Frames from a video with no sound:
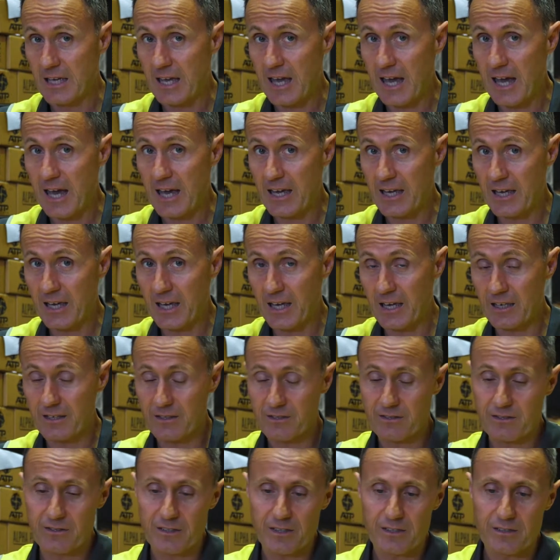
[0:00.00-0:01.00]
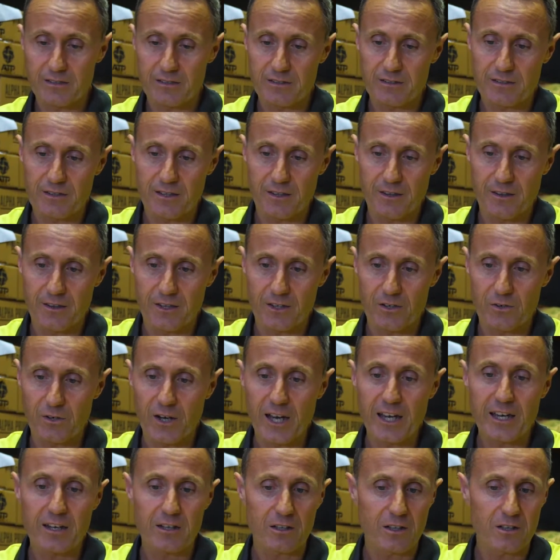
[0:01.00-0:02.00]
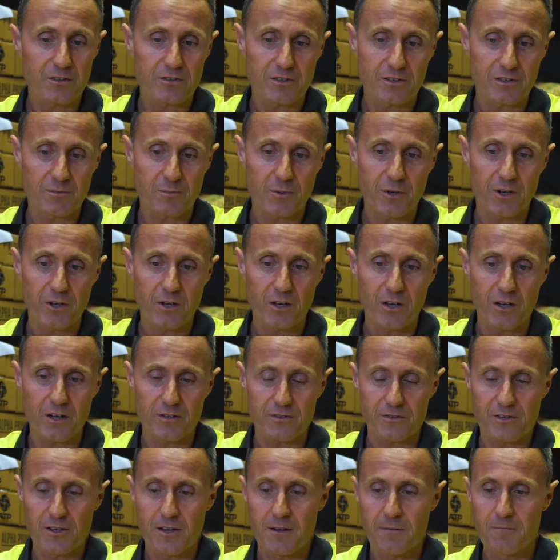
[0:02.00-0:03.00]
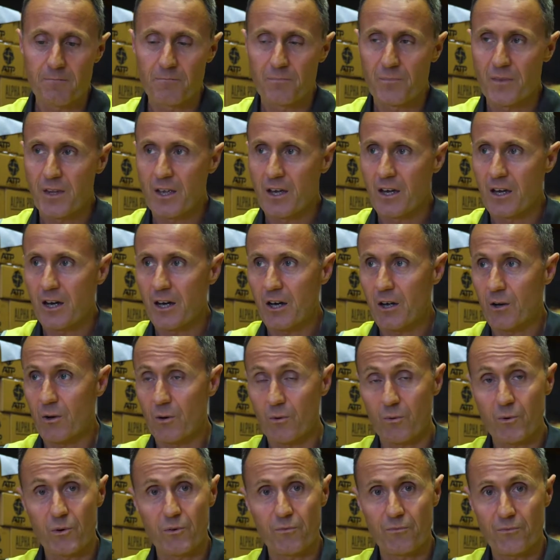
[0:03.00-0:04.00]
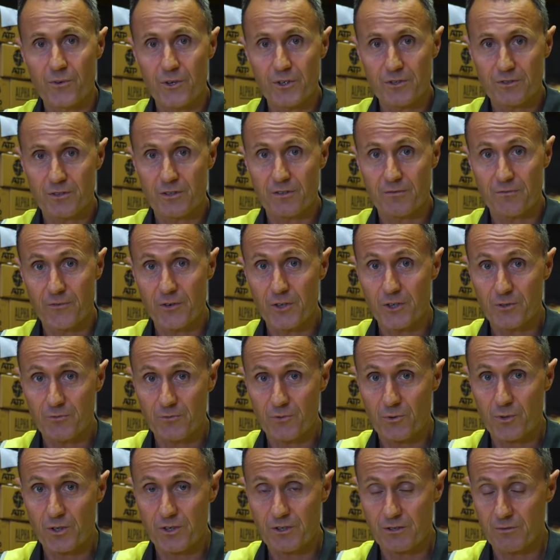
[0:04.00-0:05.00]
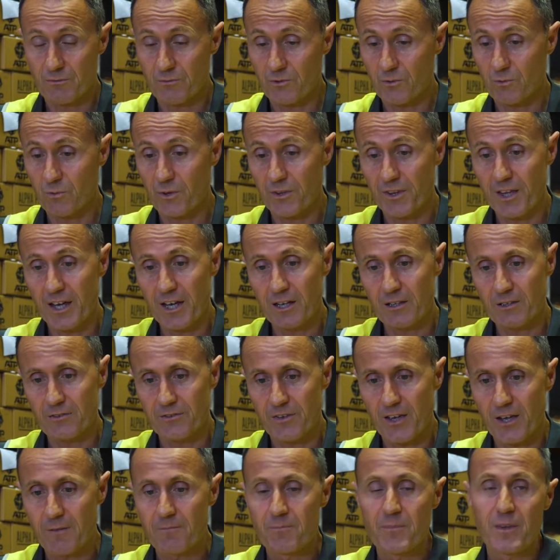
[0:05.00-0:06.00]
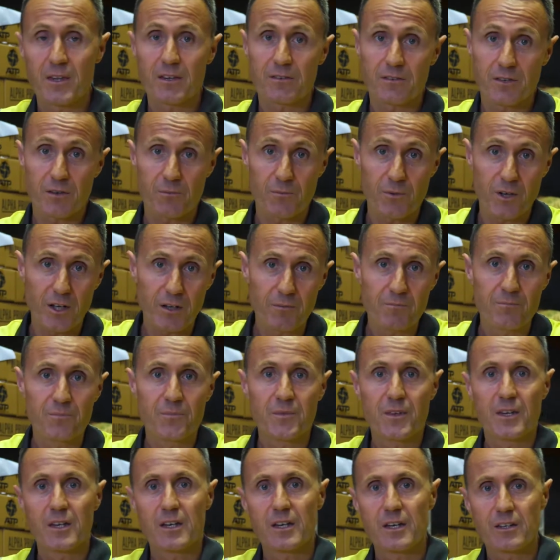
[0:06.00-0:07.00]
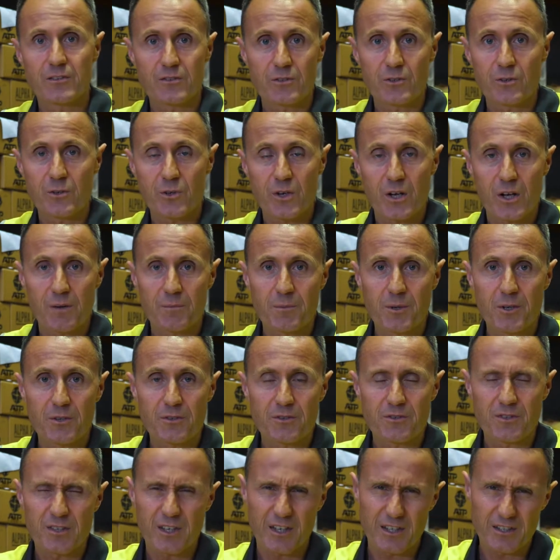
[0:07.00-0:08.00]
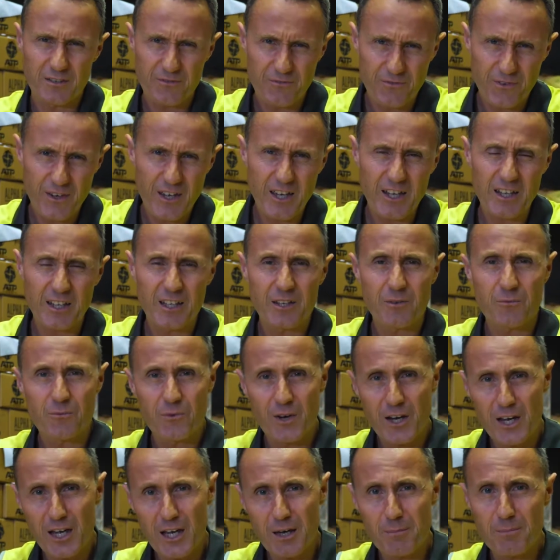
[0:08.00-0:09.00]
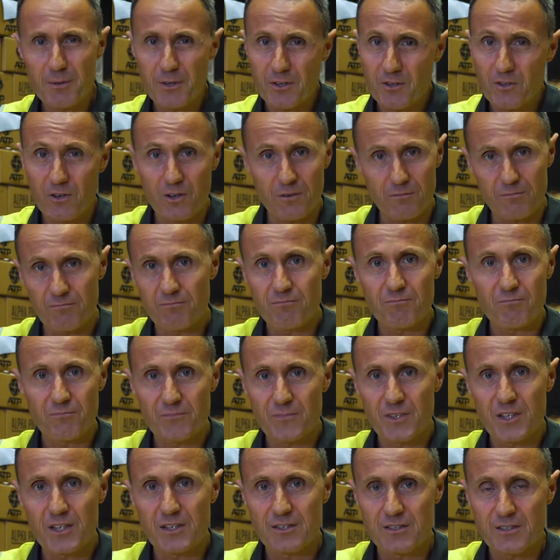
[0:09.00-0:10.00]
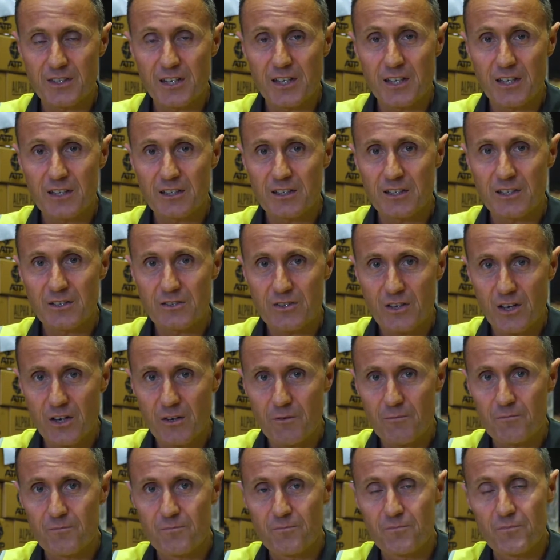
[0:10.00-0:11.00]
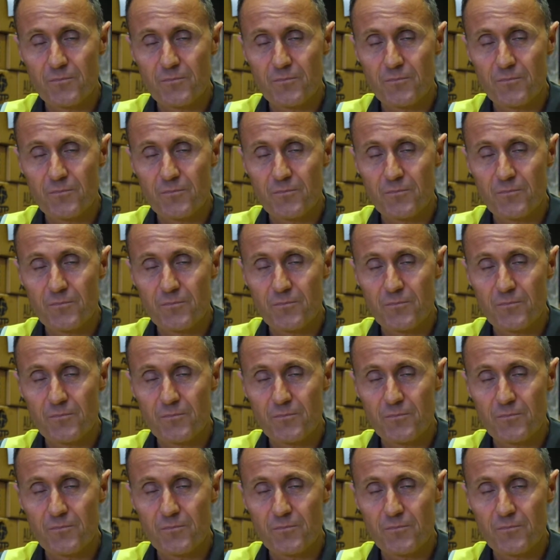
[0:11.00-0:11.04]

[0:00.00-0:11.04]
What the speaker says: AS is its another thing, or ankylosing spondylitis. Well, the first question, well, what the hell is that? I said, well, it's an autoimmune disease, fairly rare, but not exceedingly so.